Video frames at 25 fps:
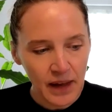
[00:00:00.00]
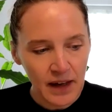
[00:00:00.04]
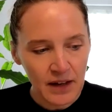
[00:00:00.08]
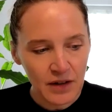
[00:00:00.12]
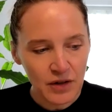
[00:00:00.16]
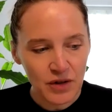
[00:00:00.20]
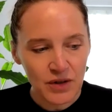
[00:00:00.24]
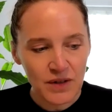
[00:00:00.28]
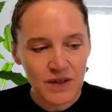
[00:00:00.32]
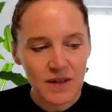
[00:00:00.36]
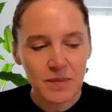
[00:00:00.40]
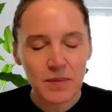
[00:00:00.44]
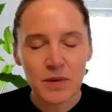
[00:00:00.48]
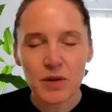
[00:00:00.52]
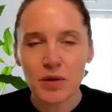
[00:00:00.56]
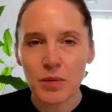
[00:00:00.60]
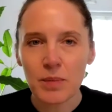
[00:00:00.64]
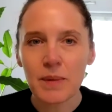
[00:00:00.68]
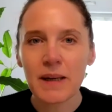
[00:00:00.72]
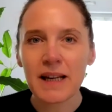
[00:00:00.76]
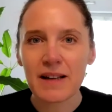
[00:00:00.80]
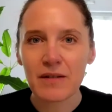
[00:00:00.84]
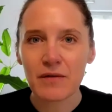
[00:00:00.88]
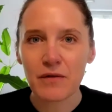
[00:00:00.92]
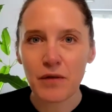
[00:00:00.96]
just
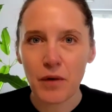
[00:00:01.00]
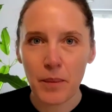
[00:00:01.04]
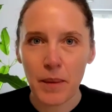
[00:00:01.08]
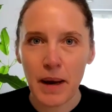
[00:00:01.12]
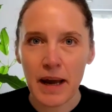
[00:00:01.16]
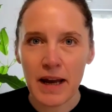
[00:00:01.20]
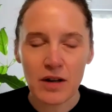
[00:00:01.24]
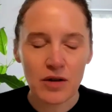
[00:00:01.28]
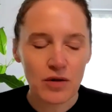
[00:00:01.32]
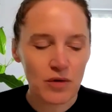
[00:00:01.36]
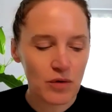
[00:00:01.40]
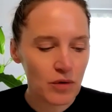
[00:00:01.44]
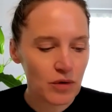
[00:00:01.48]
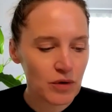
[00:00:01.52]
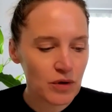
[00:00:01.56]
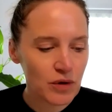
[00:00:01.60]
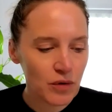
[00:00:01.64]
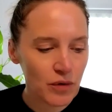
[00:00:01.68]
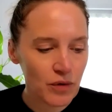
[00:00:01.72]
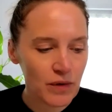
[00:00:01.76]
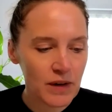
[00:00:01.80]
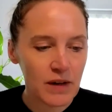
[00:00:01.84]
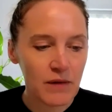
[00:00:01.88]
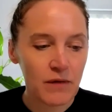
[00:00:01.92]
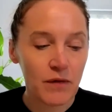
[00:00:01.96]
absorbing information or
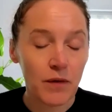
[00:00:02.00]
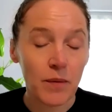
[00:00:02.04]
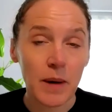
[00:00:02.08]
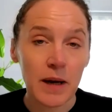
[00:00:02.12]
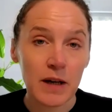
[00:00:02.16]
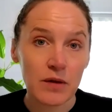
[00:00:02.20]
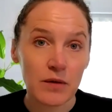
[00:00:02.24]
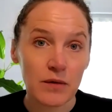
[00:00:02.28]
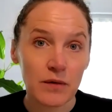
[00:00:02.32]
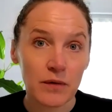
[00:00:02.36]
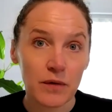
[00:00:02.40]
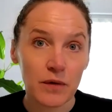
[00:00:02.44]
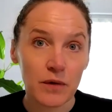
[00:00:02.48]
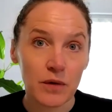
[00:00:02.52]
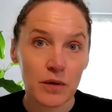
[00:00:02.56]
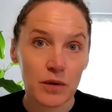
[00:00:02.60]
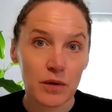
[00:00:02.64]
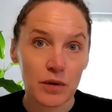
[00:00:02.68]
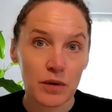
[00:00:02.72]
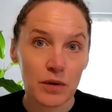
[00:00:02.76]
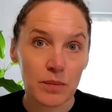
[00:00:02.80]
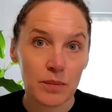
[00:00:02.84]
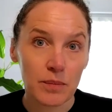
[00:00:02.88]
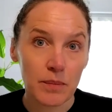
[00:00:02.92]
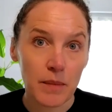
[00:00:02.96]
storing information
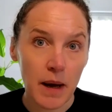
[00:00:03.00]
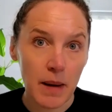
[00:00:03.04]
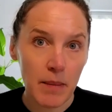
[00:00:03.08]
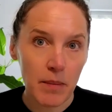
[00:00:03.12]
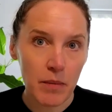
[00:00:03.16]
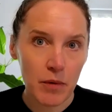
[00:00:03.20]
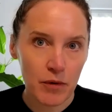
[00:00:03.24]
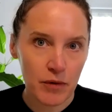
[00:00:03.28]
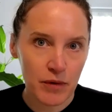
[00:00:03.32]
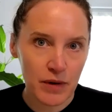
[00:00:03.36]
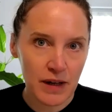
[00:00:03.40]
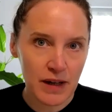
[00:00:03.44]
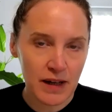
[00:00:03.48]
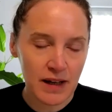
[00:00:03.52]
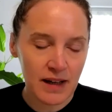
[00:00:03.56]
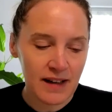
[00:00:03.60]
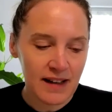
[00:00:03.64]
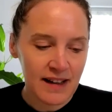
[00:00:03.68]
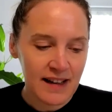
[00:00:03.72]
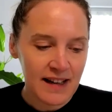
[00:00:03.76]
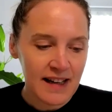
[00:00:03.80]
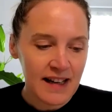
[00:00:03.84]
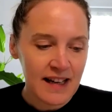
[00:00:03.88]
for memory